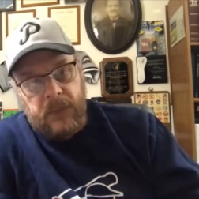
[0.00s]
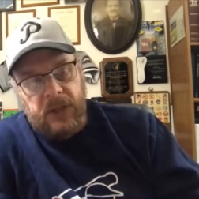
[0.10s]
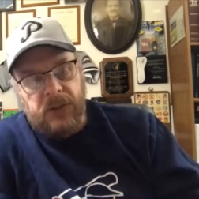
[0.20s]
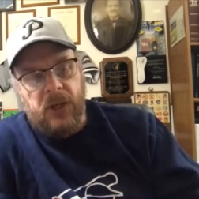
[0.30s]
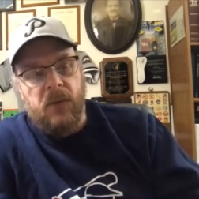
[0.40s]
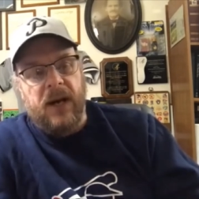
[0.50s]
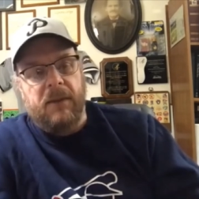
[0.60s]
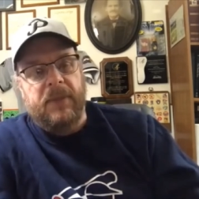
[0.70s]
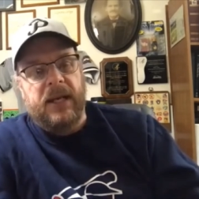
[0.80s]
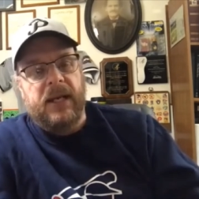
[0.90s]
So you want to
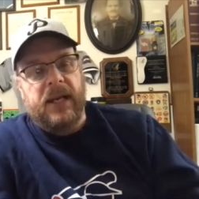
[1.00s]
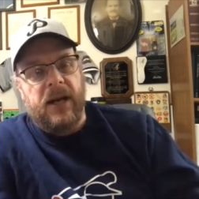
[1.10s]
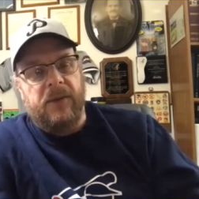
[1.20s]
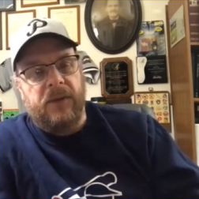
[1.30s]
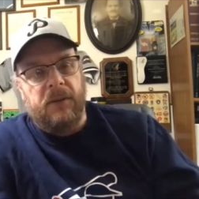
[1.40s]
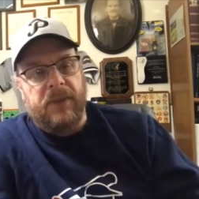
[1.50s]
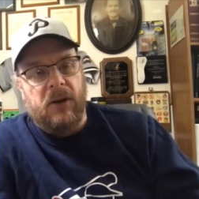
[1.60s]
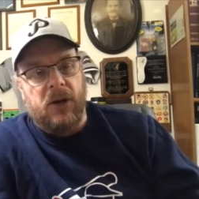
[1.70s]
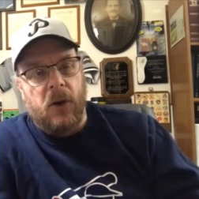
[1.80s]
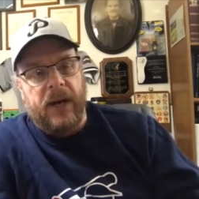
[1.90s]
be careful
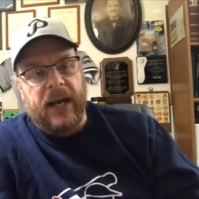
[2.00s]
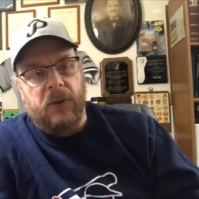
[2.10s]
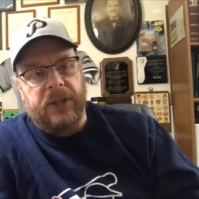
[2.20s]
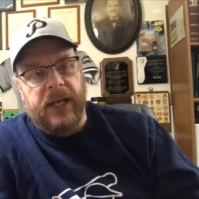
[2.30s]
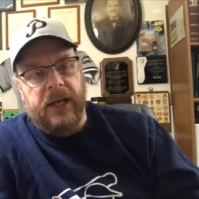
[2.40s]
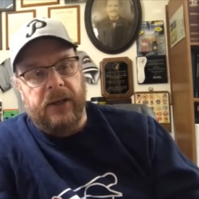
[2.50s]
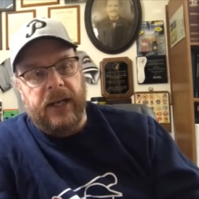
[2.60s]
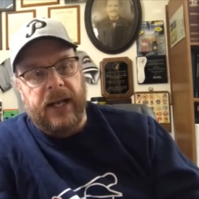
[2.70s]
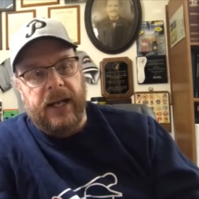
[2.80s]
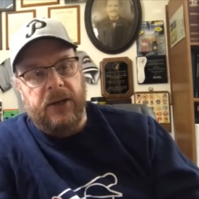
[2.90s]
about going out there
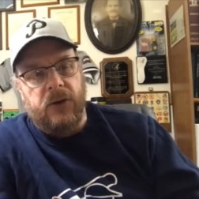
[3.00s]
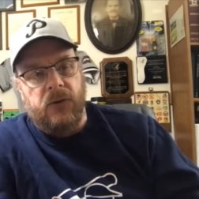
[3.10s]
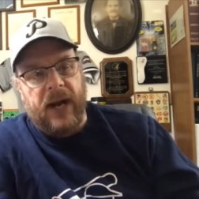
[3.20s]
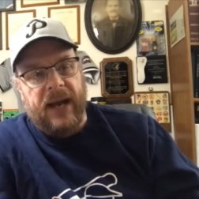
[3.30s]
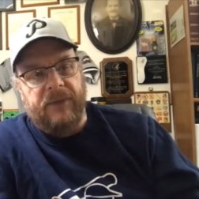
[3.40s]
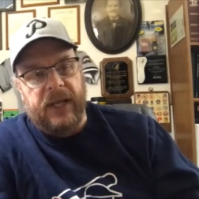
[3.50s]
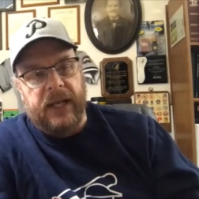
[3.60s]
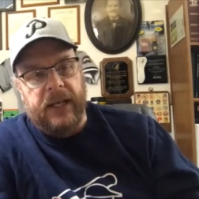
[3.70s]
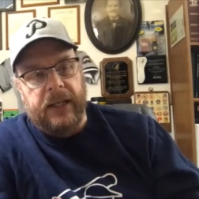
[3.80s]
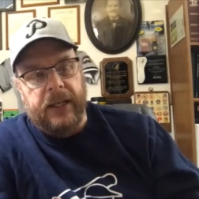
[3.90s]
and
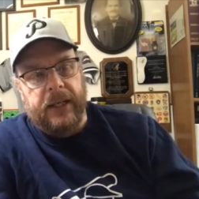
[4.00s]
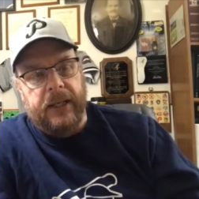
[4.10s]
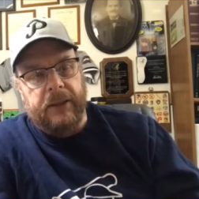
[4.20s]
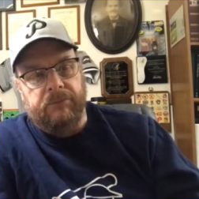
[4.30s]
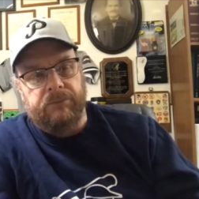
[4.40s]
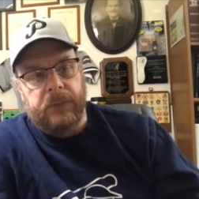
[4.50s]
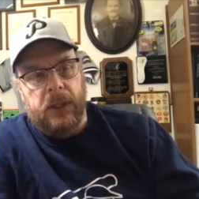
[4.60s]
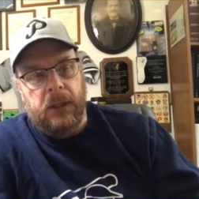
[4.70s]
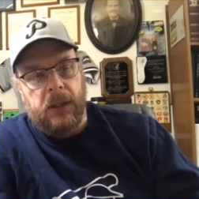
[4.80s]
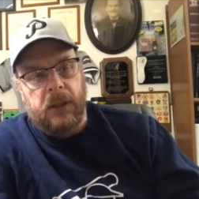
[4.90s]
drafting um,
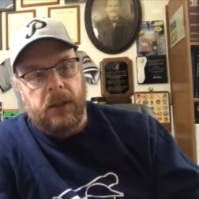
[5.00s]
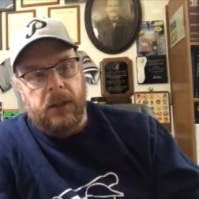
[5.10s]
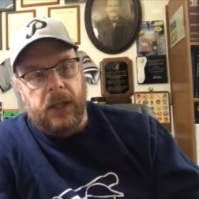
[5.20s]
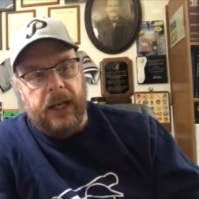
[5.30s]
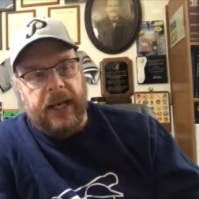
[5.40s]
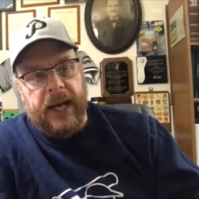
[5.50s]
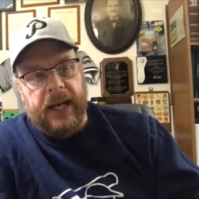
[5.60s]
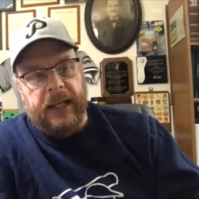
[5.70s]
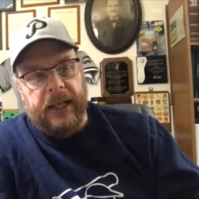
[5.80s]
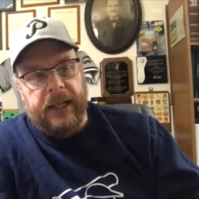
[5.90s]
a guy
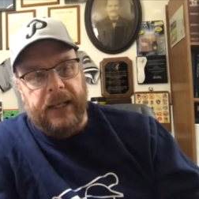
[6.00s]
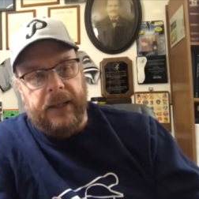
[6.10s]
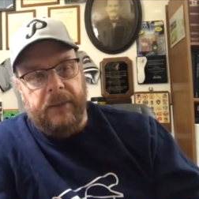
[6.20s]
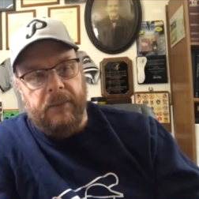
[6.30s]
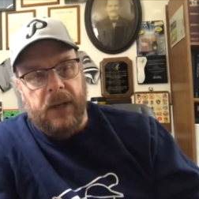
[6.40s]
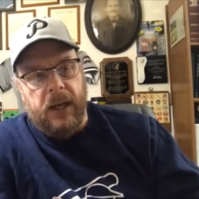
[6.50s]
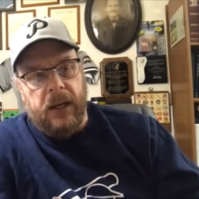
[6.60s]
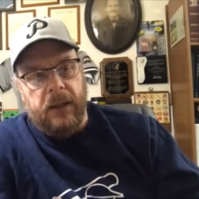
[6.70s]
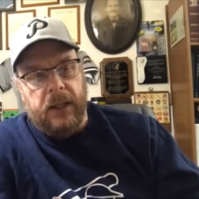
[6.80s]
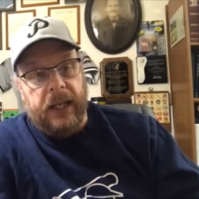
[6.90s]
like
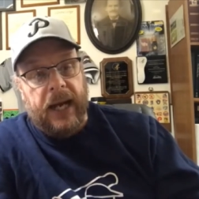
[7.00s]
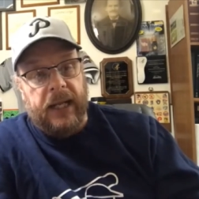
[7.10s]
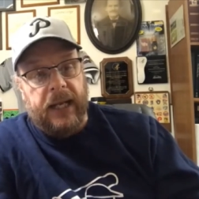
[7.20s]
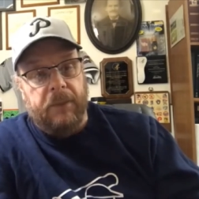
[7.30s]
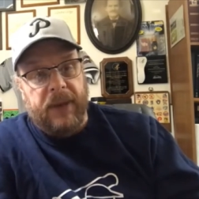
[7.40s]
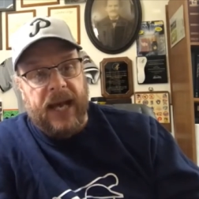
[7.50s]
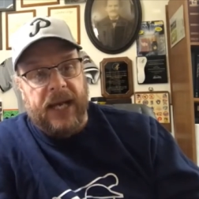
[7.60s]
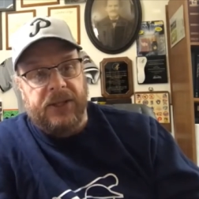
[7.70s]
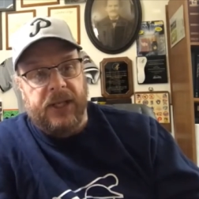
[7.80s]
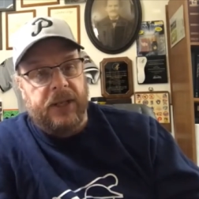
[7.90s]
uh, a guy like
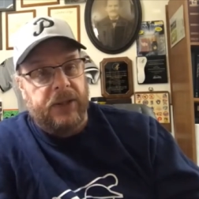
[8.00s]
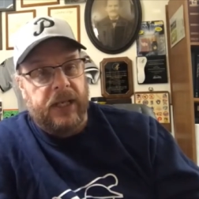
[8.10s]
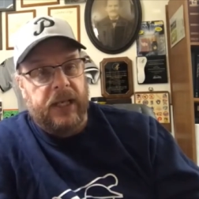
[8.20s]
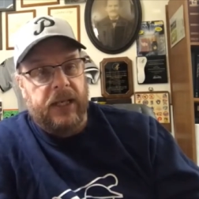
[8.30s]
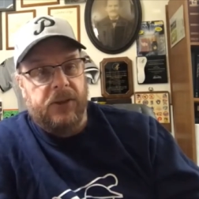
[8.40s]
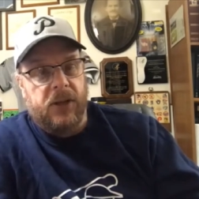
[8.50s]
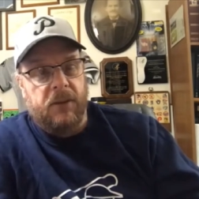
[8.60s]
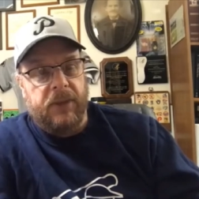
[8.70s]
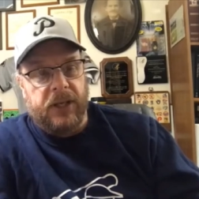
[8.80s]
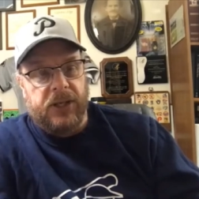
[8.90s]
Bassitt and thinking he's going to
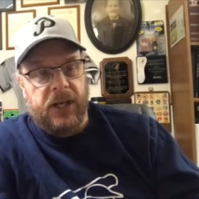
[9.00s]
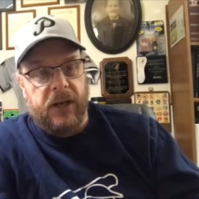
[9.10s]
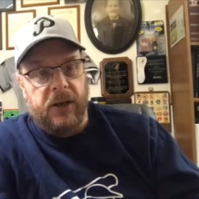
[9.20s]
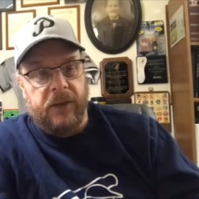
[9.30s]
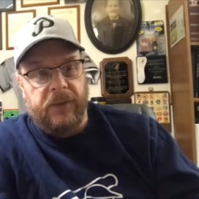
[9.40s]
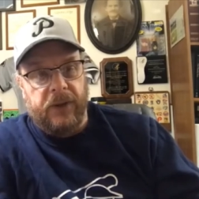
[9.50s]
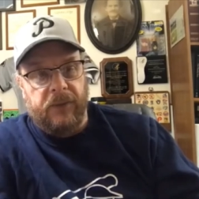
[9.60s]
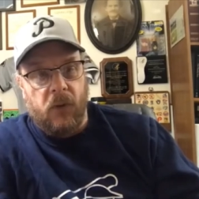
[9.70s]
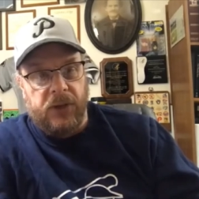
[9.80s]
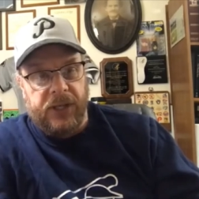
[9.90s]
be a starter for the
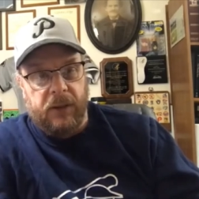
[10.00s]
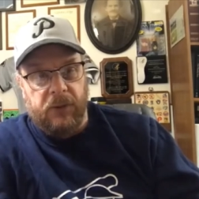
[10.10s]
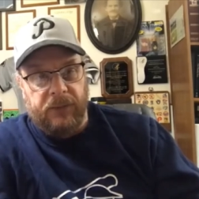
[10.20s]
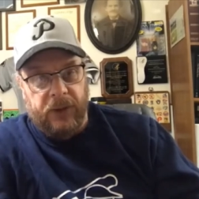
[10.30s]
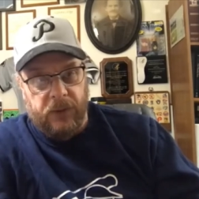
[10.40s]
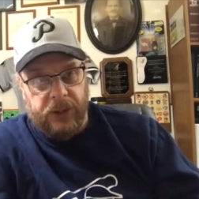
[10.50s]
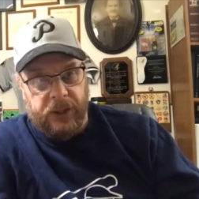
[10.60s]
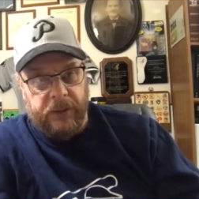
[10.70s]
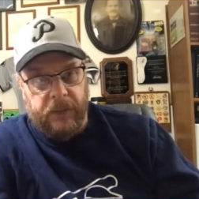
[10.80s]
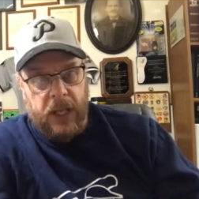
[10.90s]
foreseeable future.